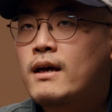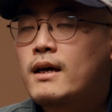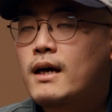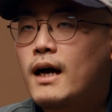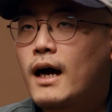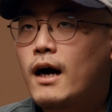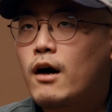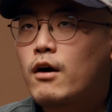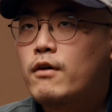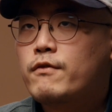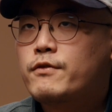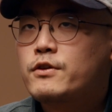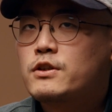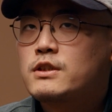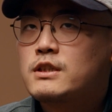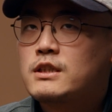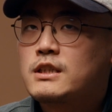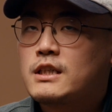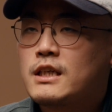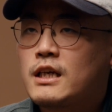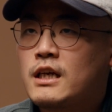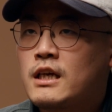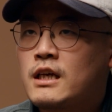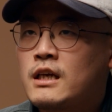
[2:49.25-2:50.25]
how have you
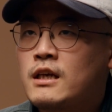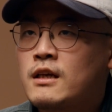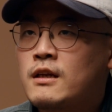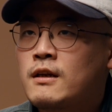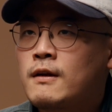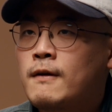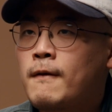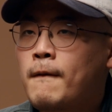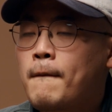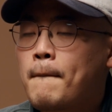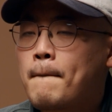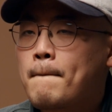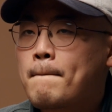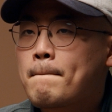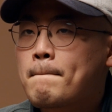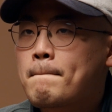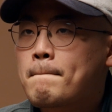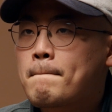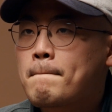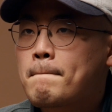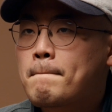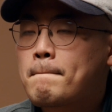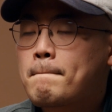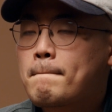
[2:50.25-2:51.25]
seen,
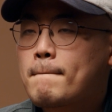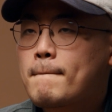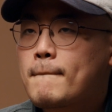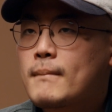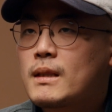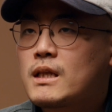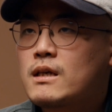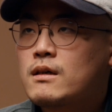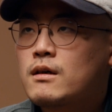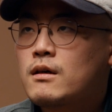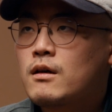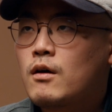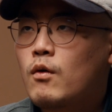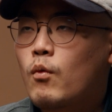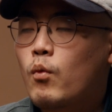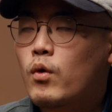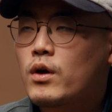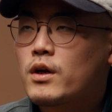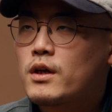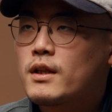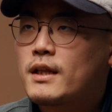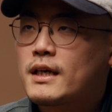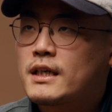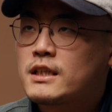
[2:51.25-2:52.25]

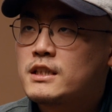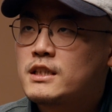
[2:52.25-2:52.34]
what are